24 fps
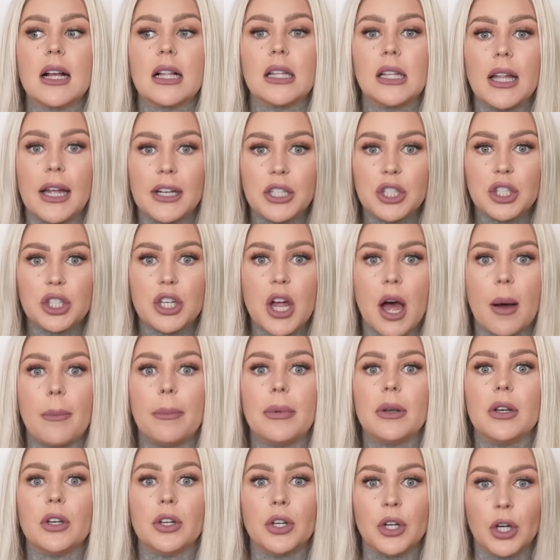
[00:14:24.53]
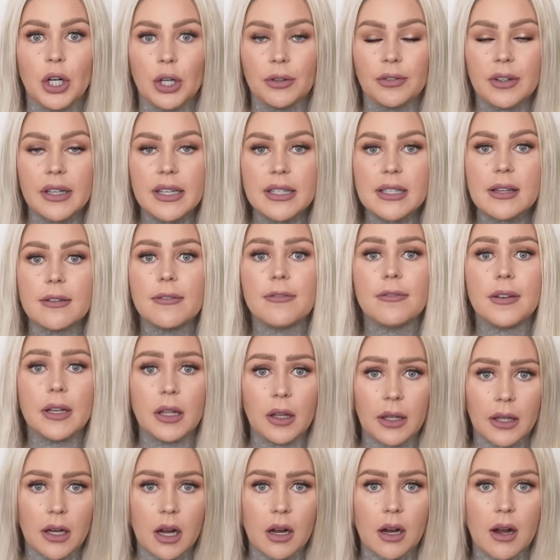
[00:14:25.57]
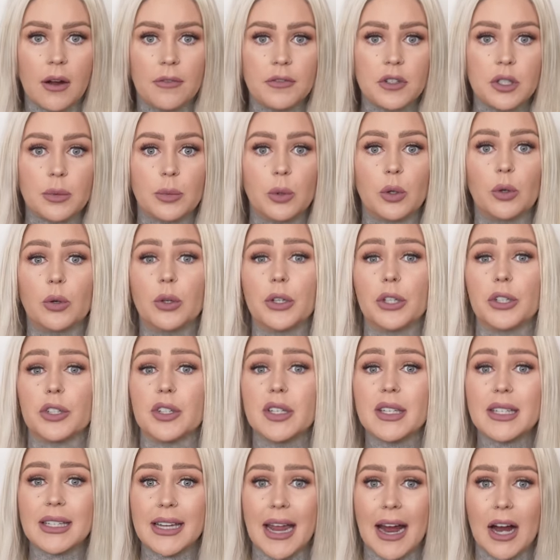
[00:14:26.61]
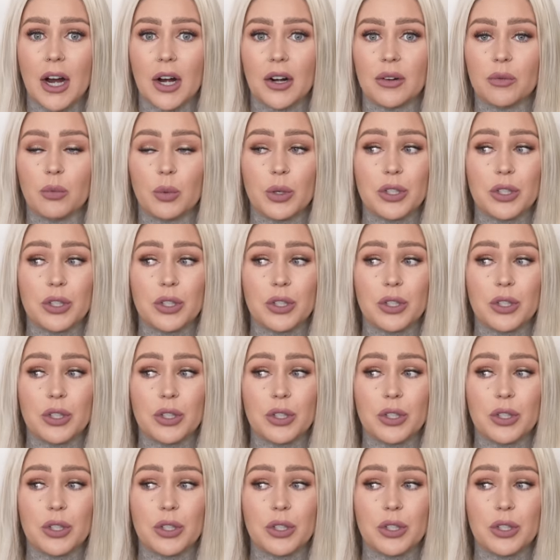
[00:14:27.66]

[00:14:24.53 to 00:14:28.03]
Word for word: clenched up, nervous, feeling uncomfortable, or you're scared.